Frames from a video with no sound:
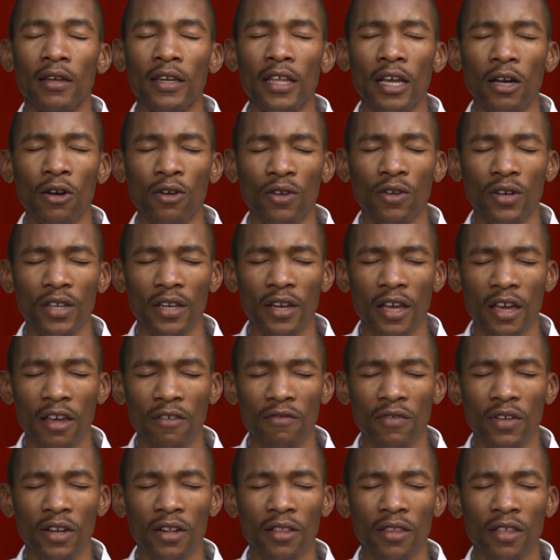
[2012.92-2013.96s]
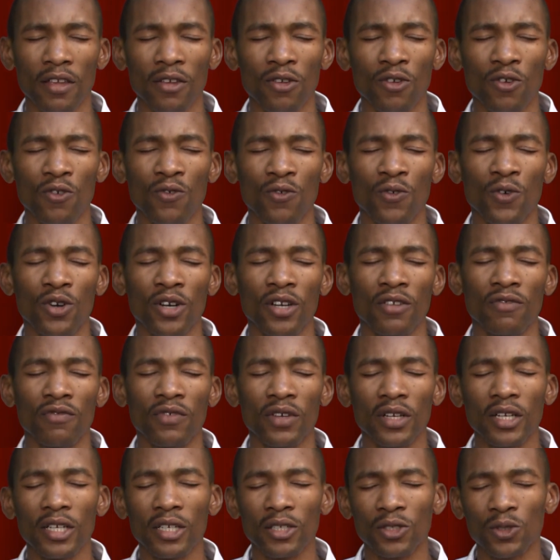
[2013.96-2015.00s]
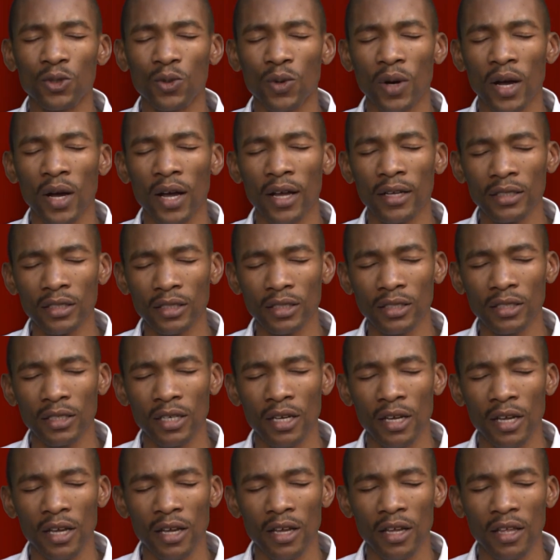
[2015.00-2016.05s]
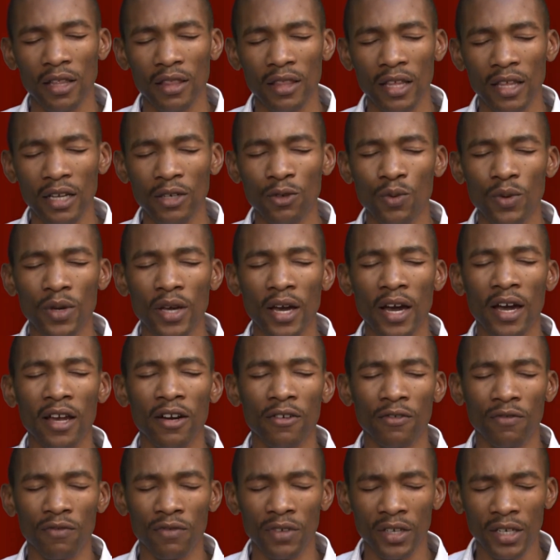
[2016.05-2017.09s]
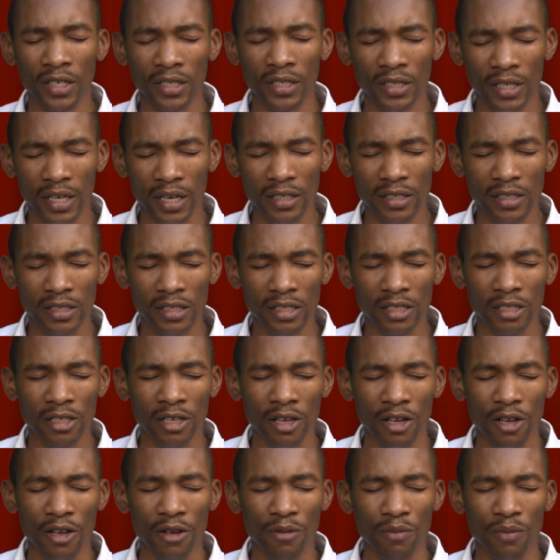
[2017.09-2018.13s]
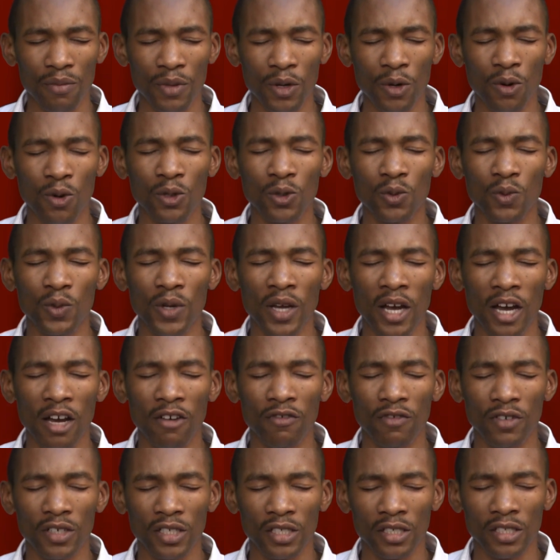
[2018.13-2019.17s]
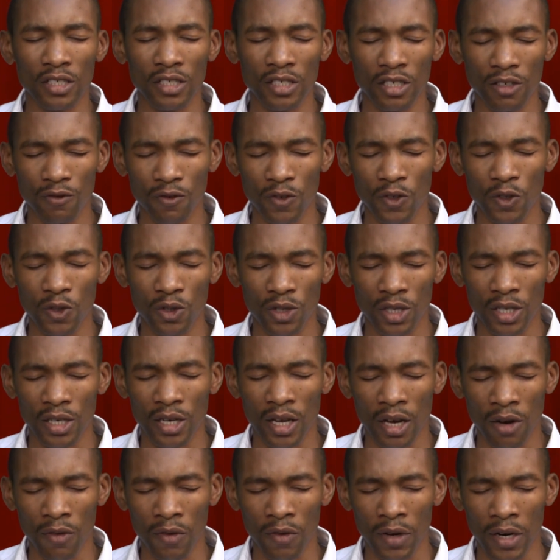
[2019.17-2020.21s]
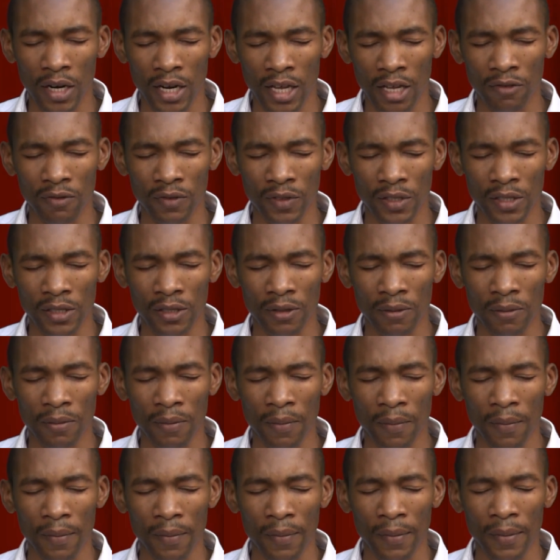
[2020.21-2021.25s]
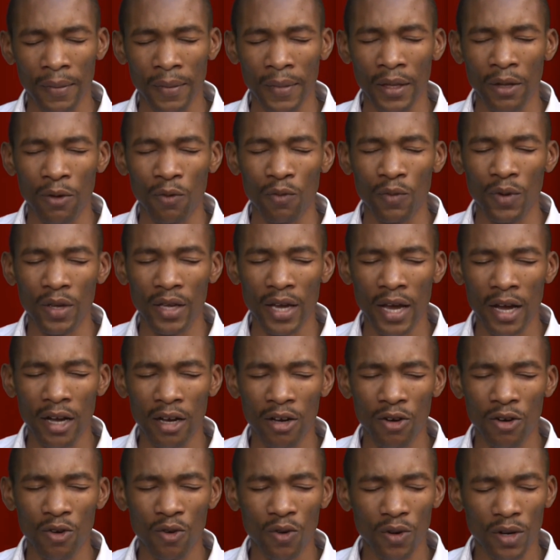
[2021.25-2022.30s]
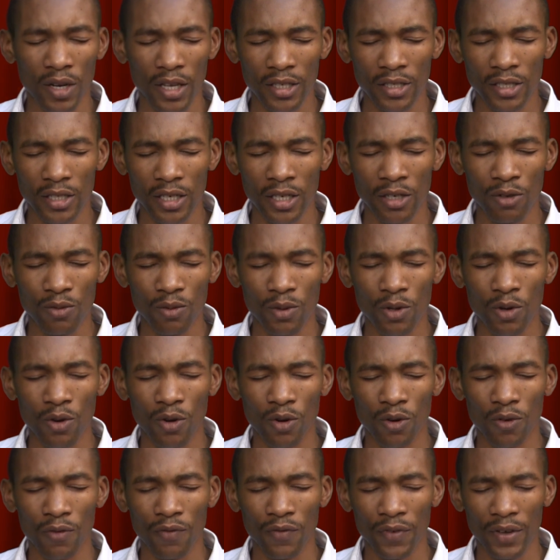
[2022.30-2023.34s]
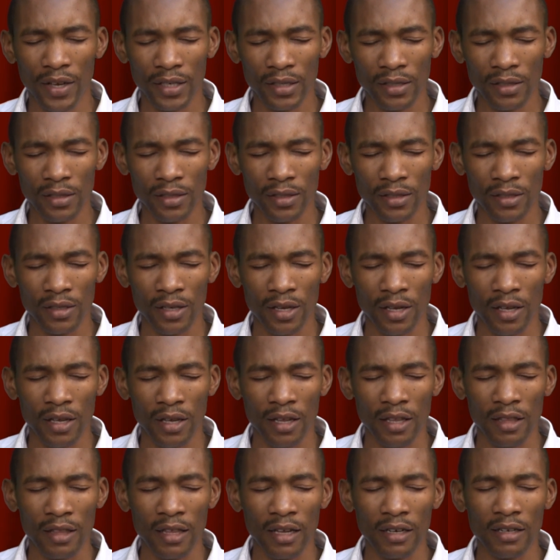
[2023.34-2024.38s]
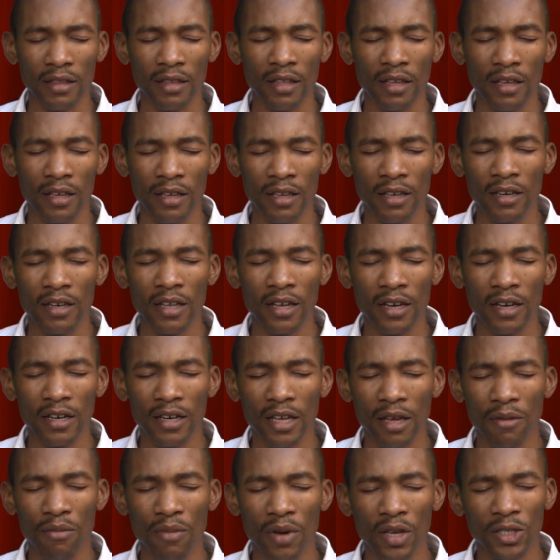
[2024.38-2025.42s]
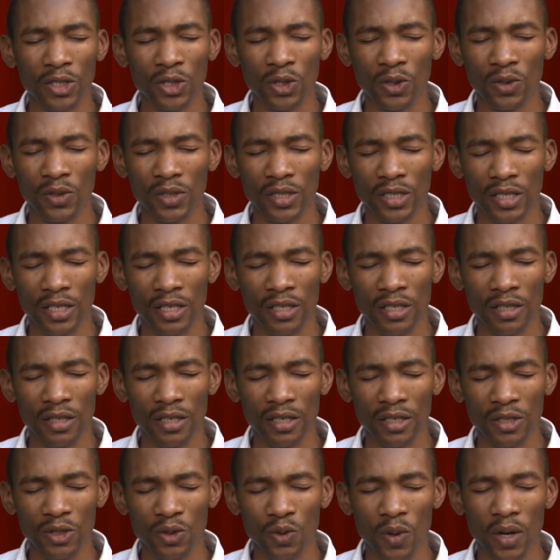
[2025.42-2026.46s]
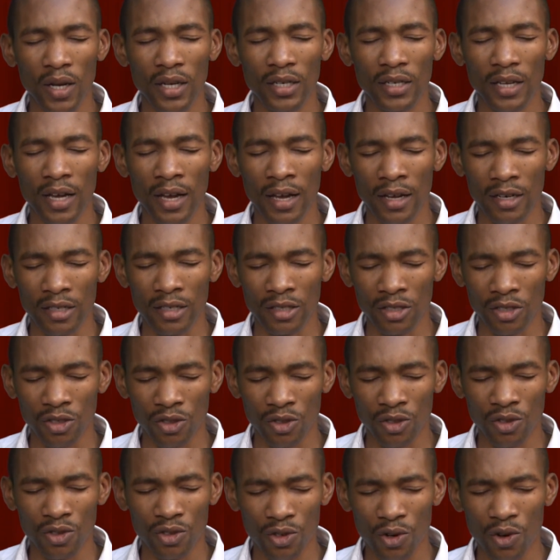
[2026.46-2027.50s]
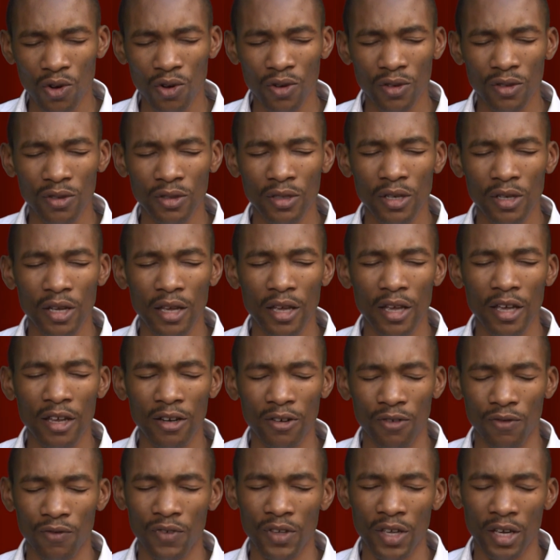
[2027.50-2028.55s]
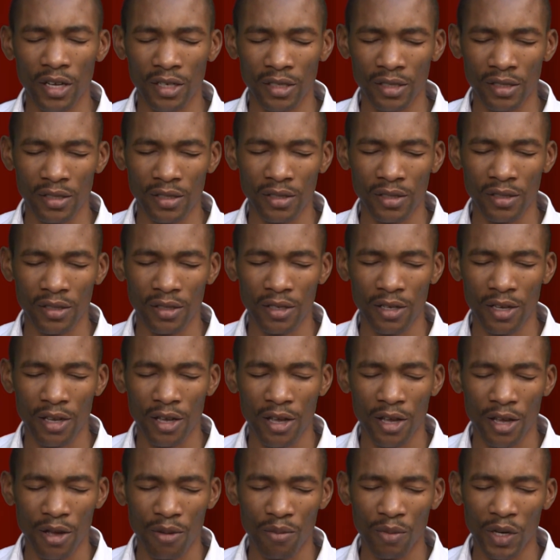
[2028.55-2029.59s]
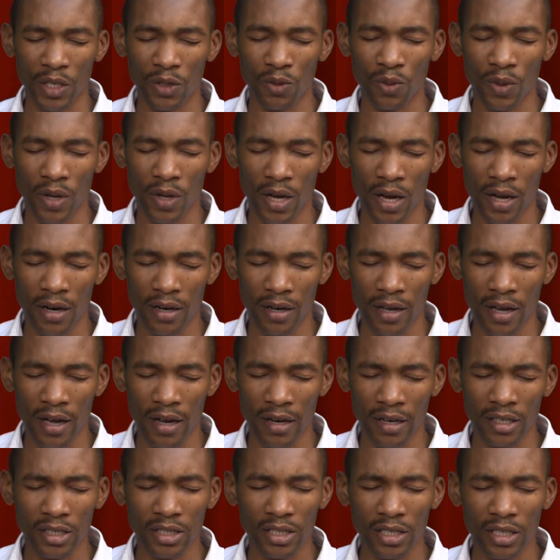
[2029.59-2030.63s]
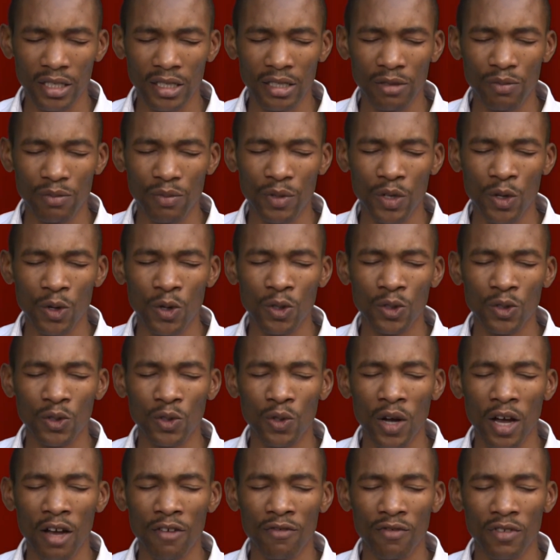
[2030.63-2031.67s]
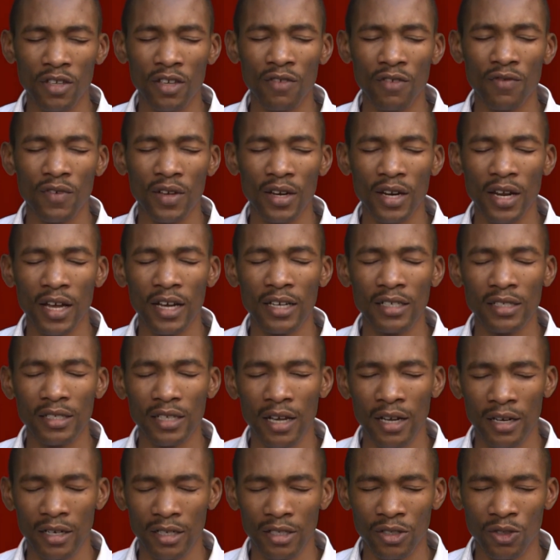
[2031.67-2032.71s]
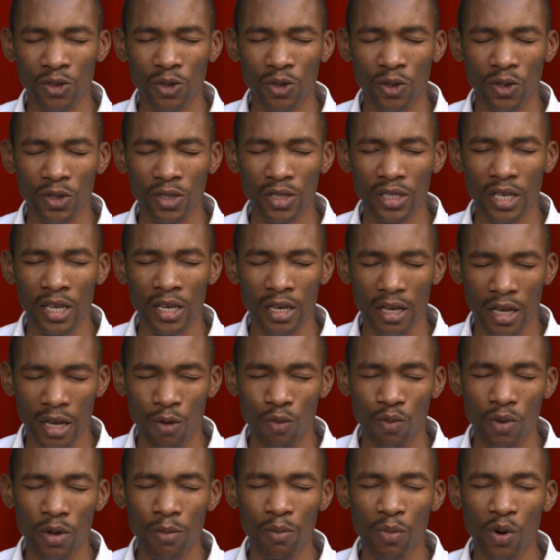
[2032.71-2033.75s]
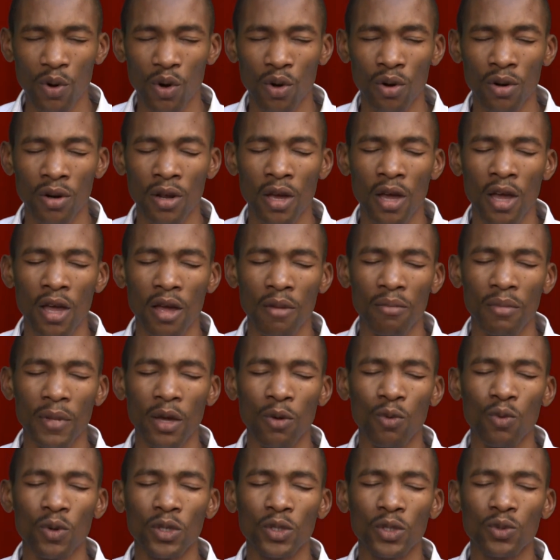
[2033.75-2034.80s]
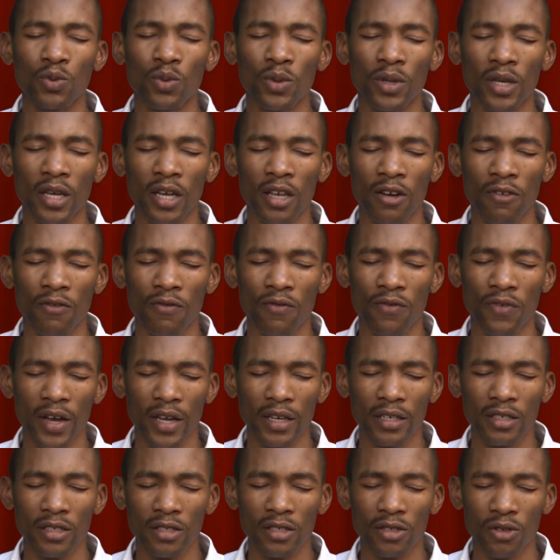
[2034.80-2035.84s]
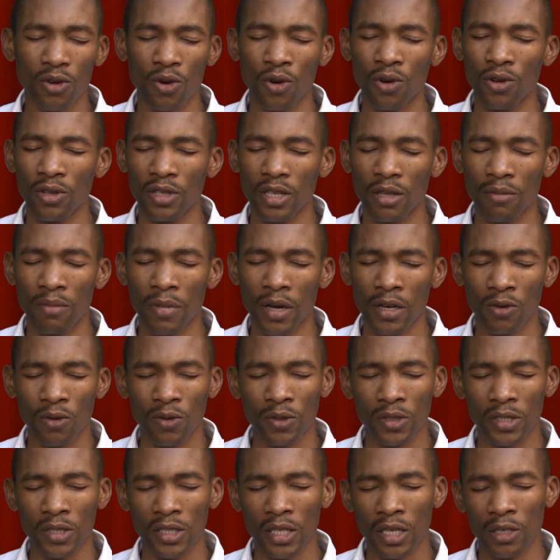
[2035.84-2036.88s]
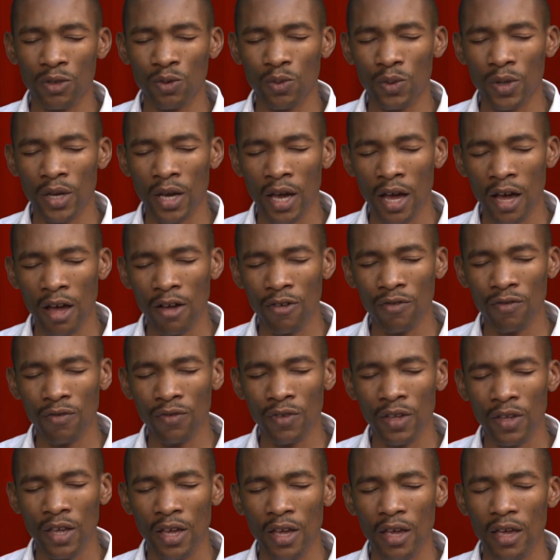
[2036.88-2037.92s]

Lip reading: Dear Lord in heaven, thank you for revealing to us that we are victors because we have received you in our lives. We acknowledge and we confess that the hidden dimensions in this world are strong and fierce, but we are courageous because you have given us a resource and a weapon by which we can fight all the battles that we have,